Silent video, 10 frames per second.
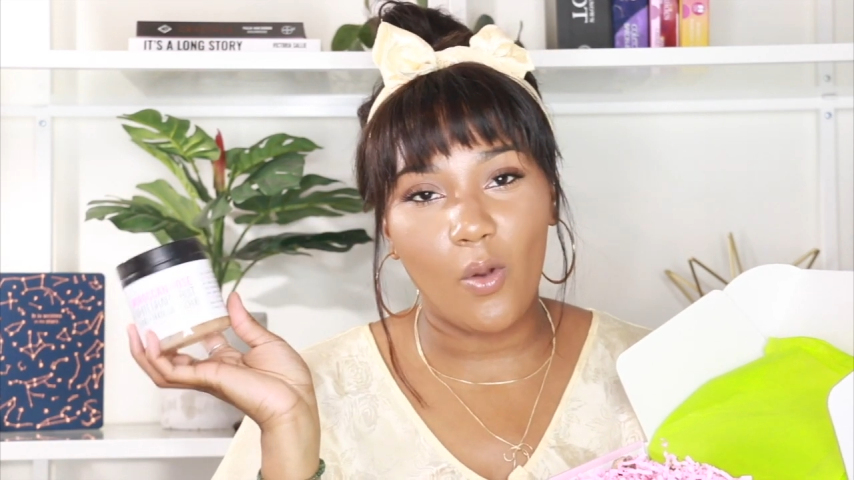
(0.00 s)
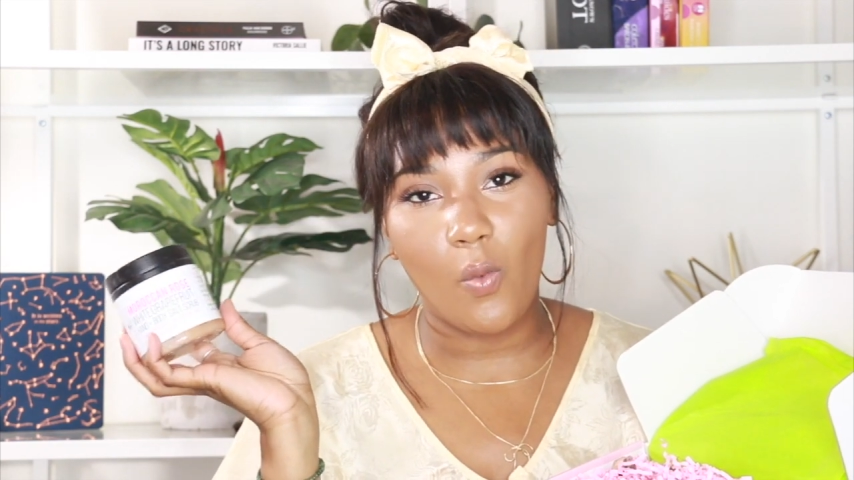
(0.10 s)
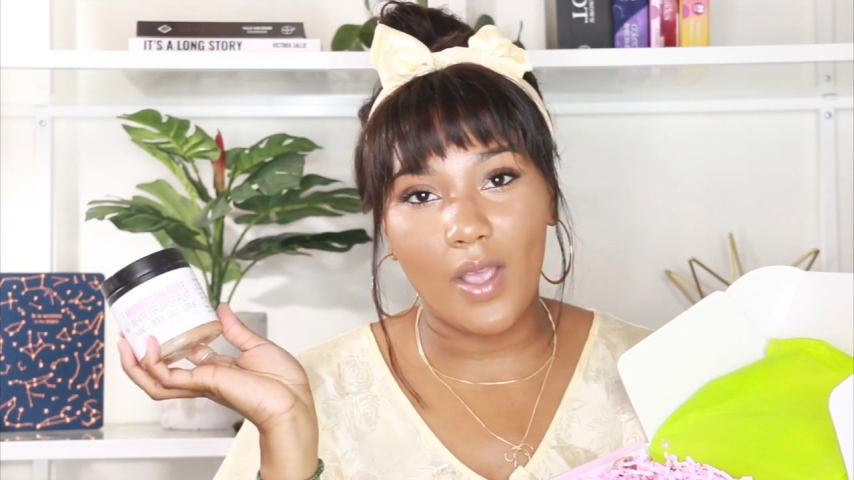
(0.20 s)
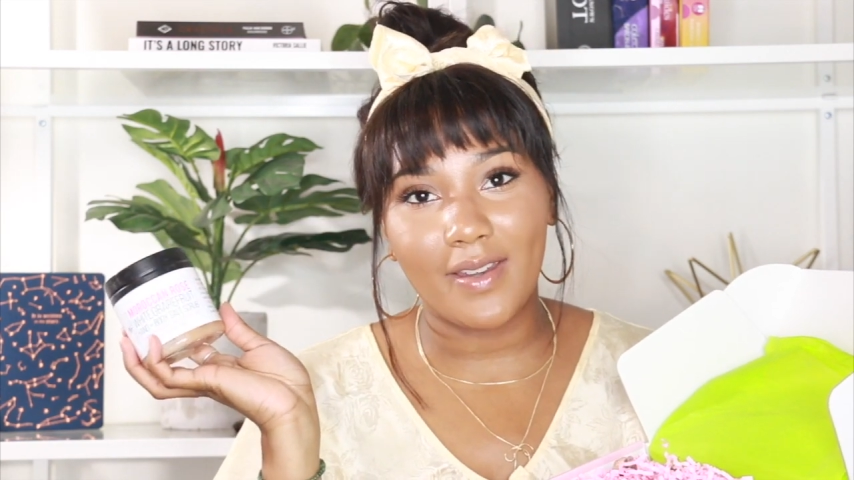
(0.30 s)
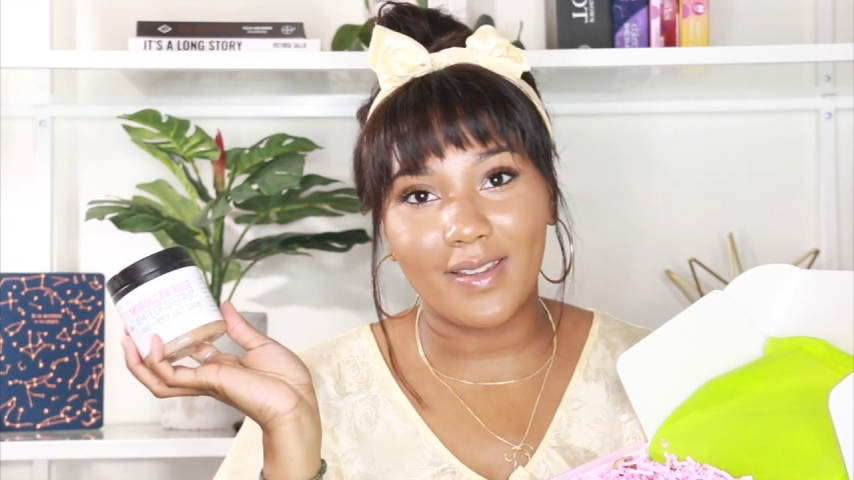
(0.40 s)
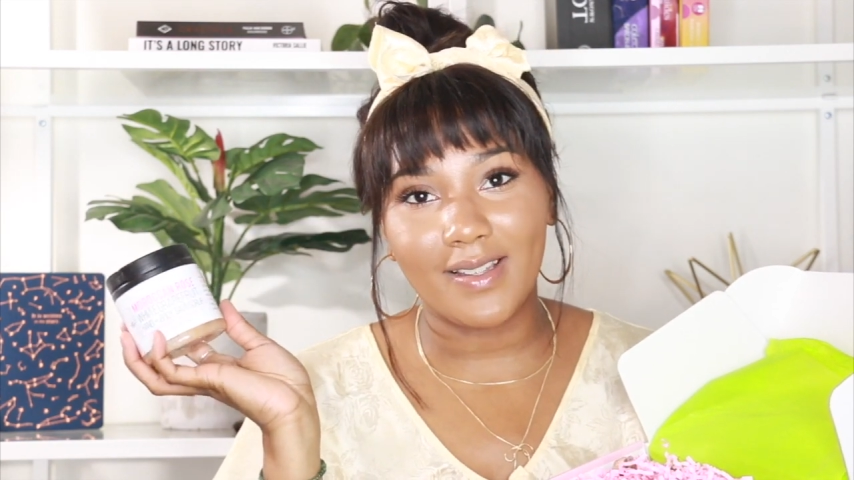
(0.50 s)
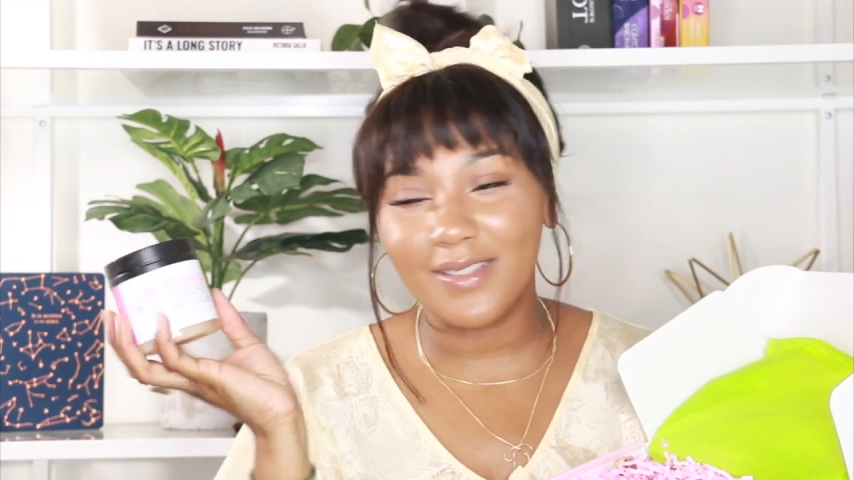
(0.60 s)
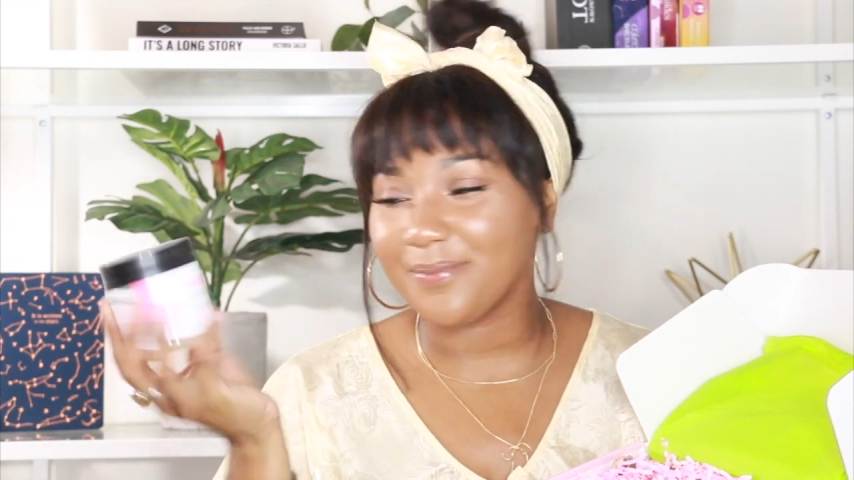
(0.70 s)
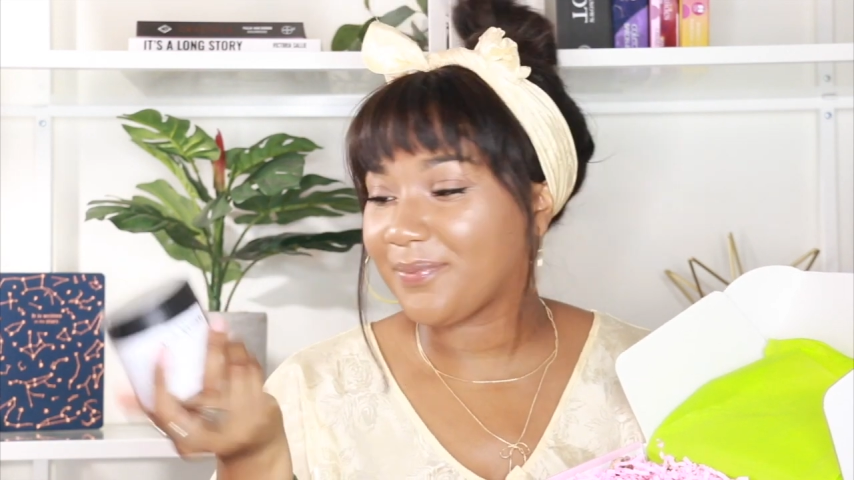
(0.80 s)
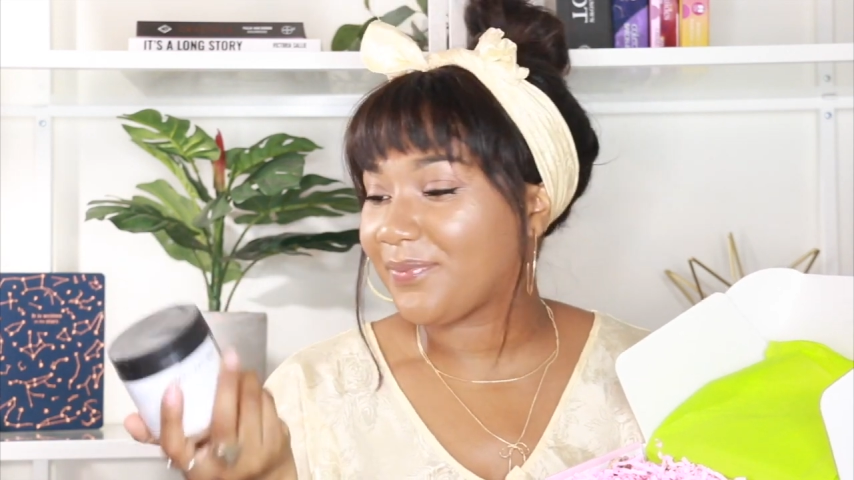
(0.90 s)
why
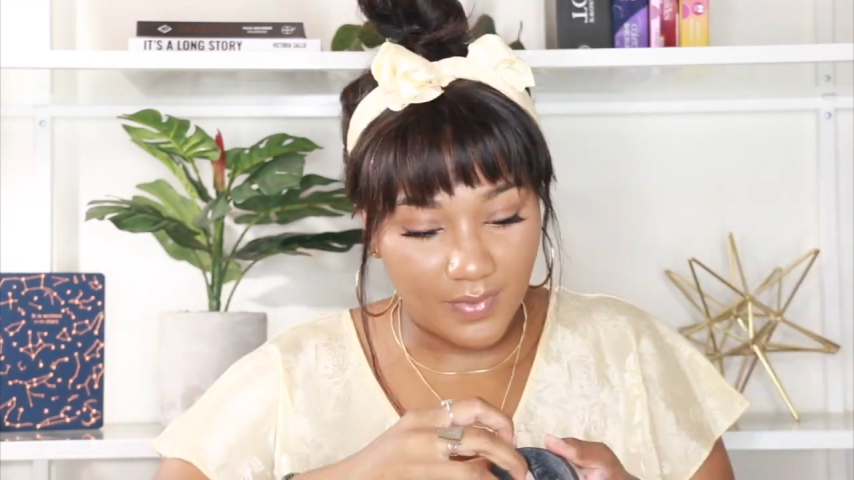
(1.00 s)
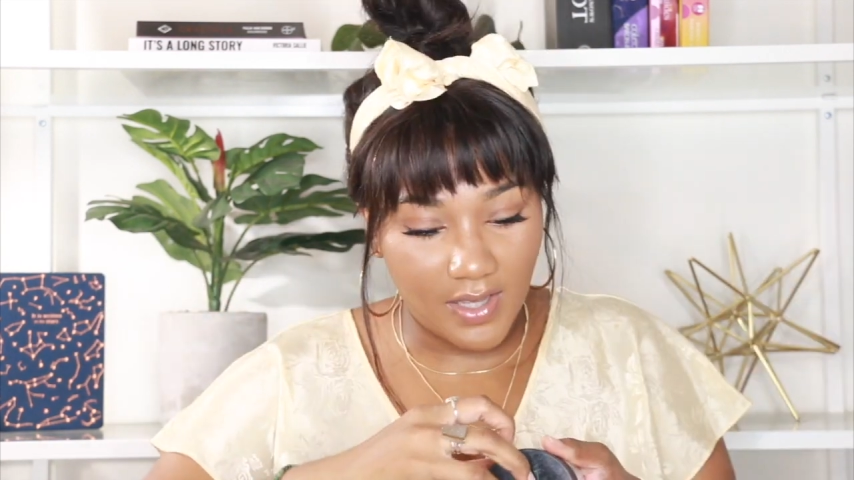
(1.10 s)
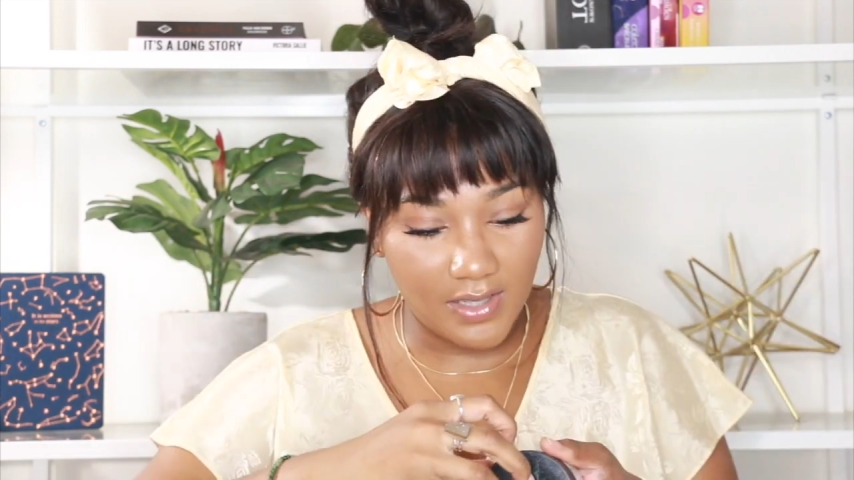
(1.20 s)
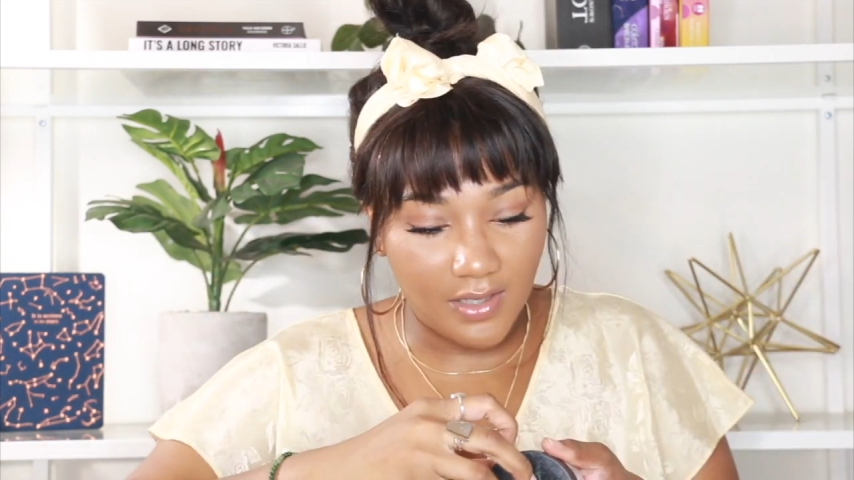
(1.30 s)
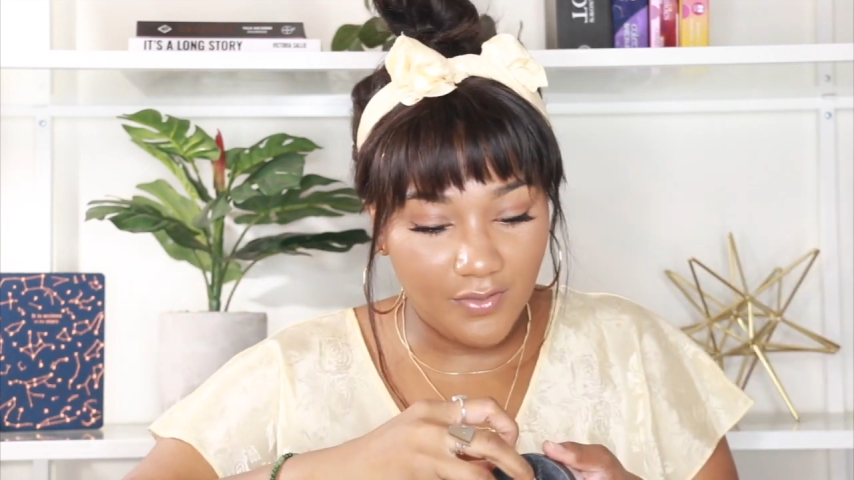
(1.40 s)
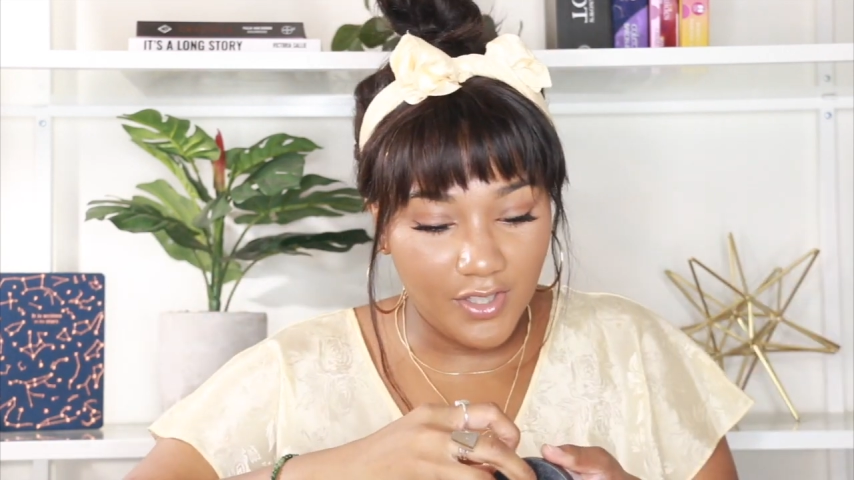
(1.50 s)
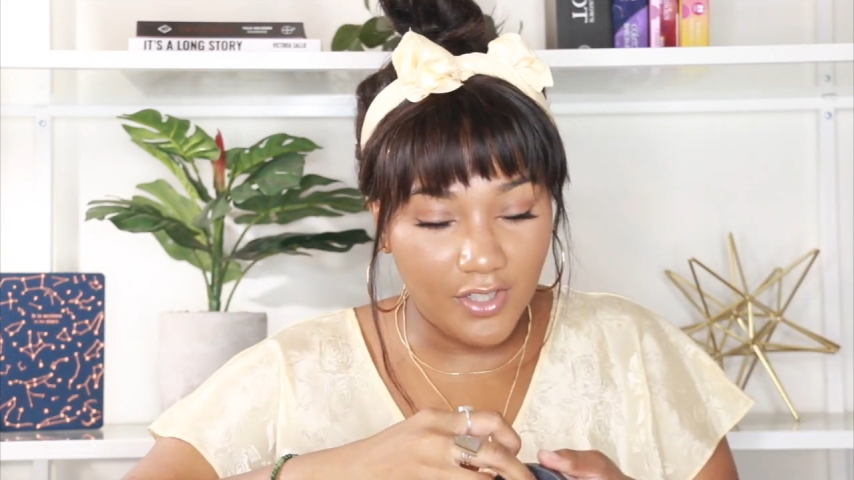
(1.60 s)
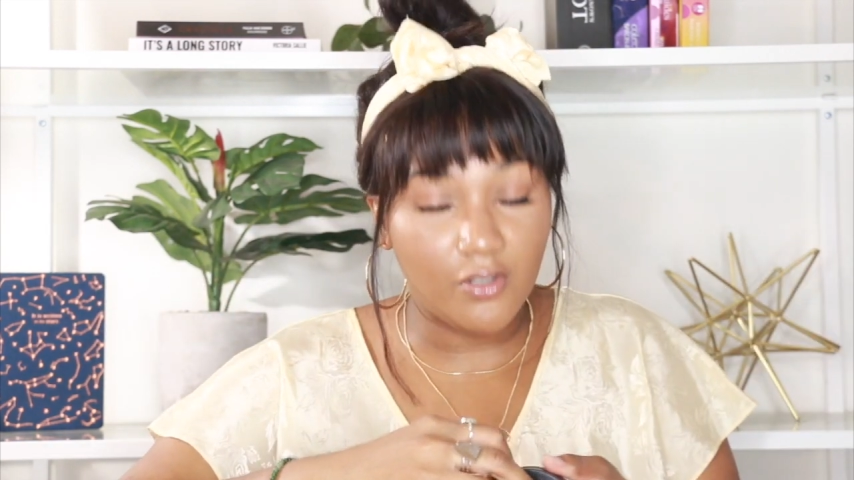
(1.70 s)
not? I love the